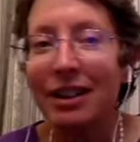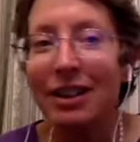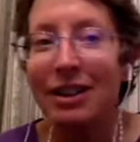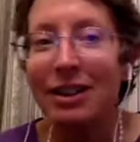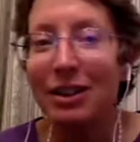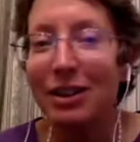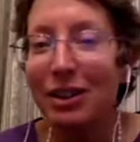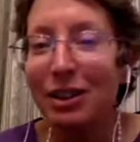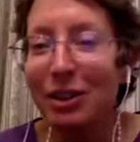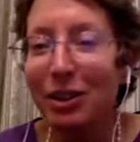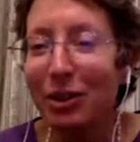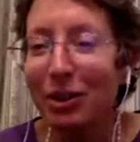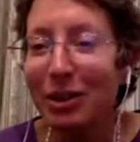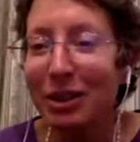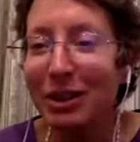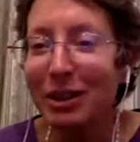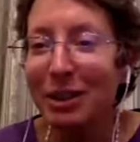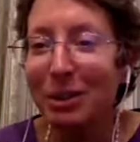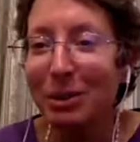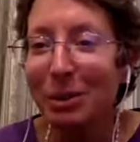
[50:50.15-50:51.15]
So you don't
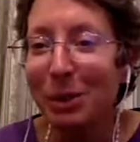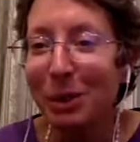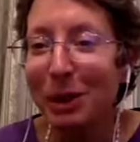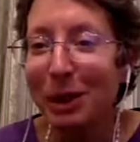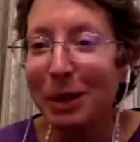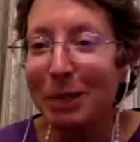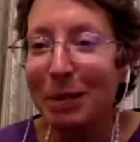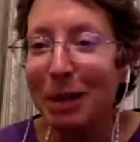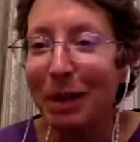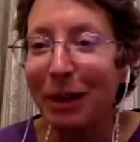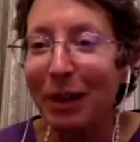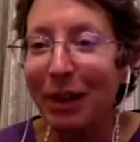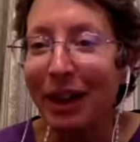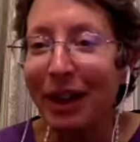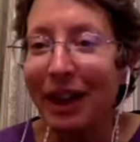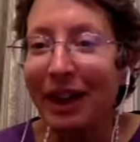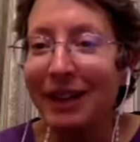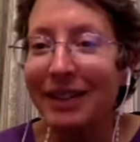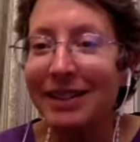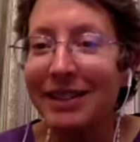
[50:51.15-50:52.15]
need to worry about
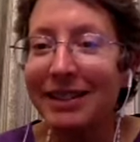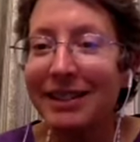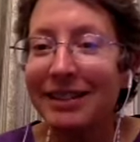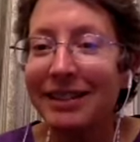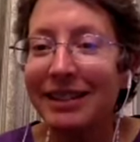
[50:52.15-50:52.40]
that.